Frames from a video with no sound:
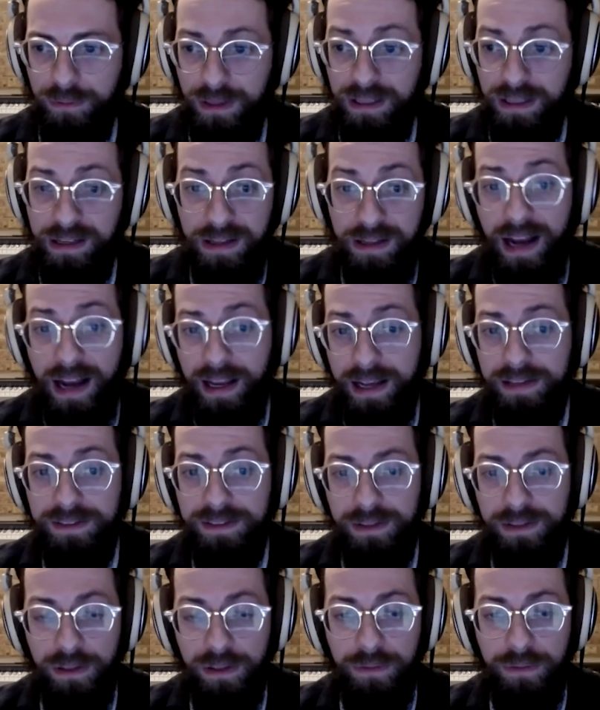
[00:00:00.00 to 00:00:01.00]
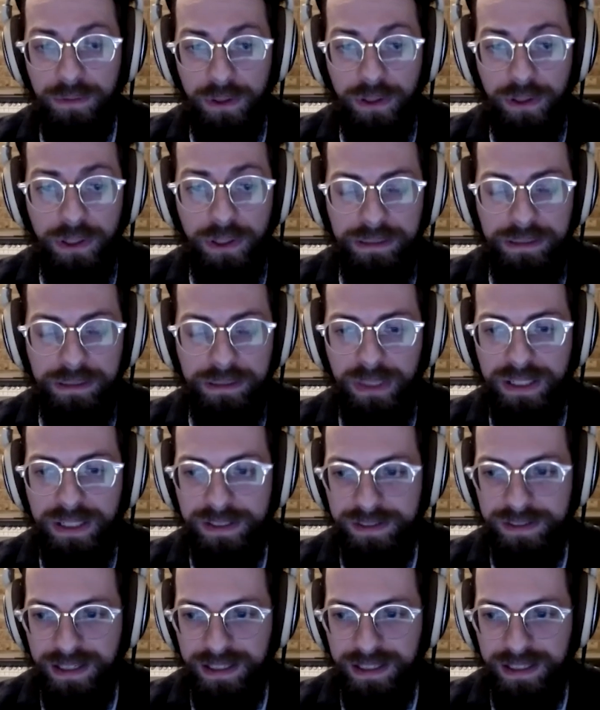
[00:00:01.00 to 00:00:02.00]
in that case, they're good
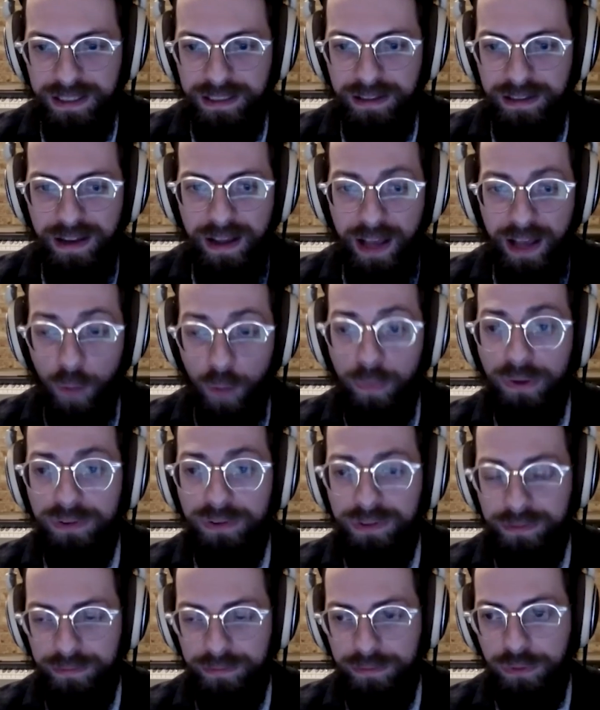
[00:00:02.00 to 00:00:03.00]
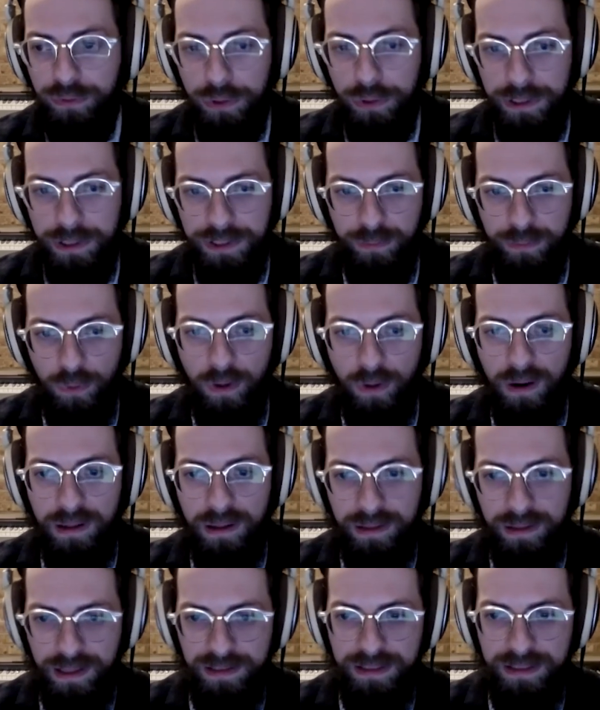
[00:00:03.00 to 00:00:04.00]
because they can help us flourish more
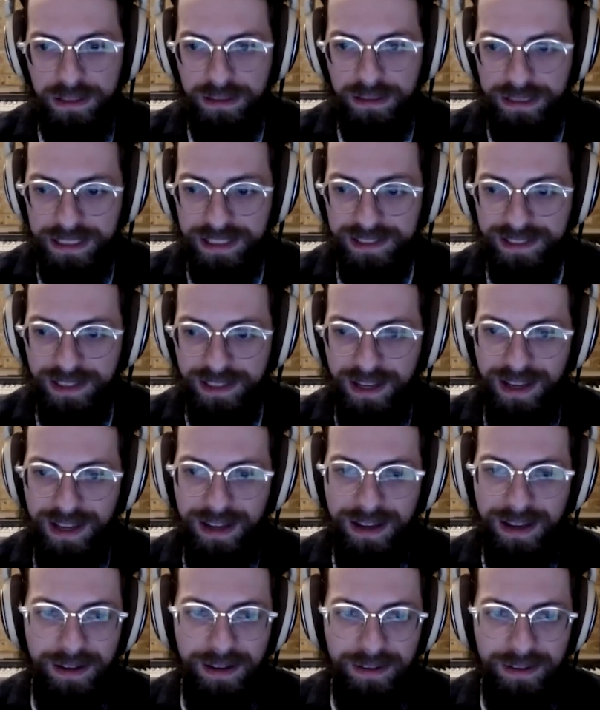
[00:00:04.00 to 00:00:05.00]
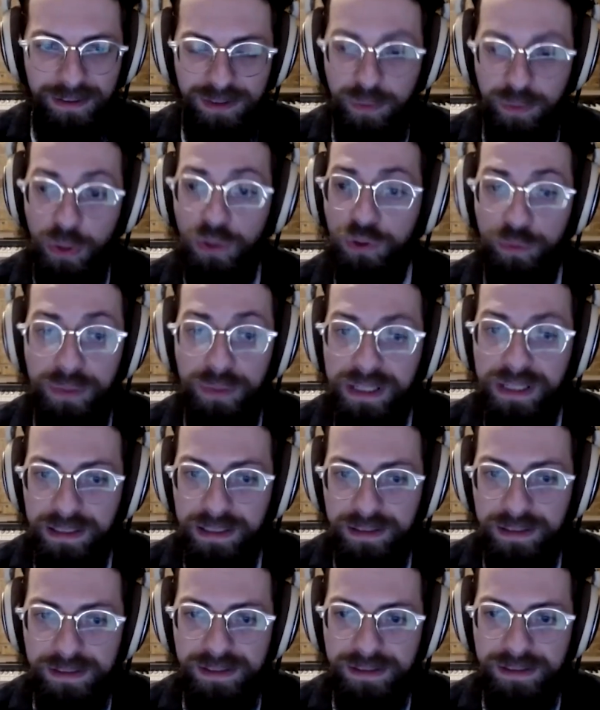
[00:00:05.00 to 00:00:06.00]
authentically as spiritual
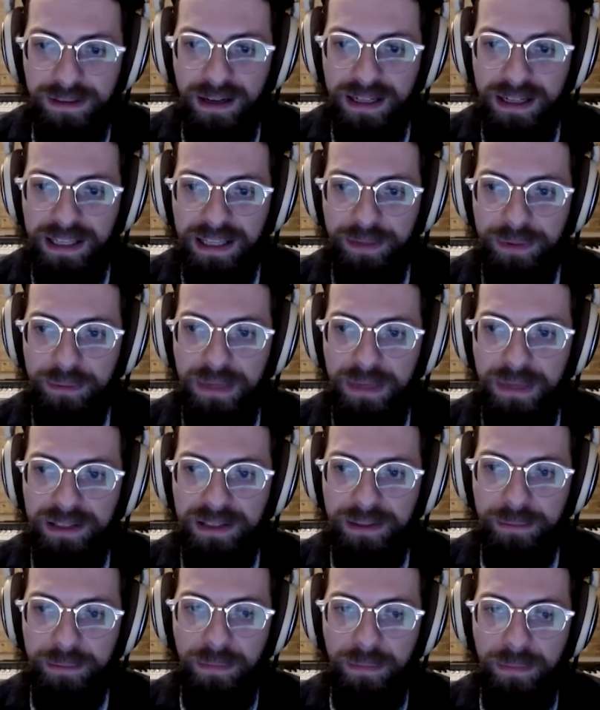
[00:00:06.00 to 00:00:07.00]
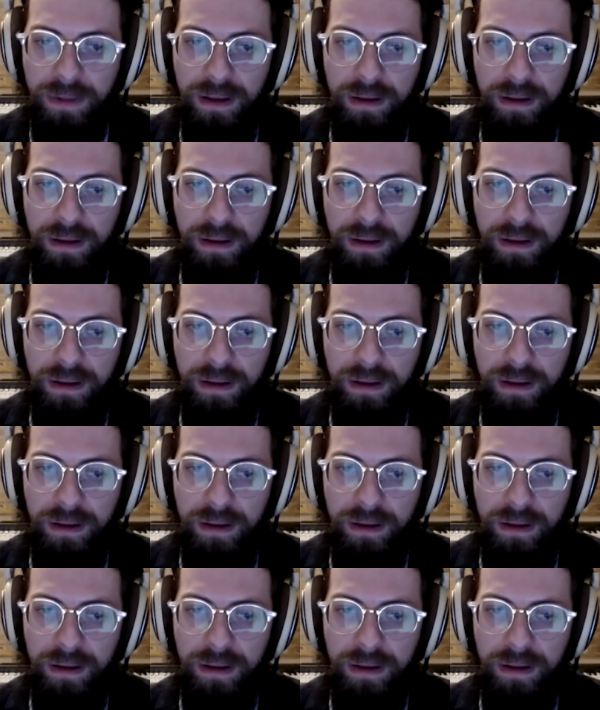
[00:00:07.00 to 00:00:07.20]
beings, right? That would make them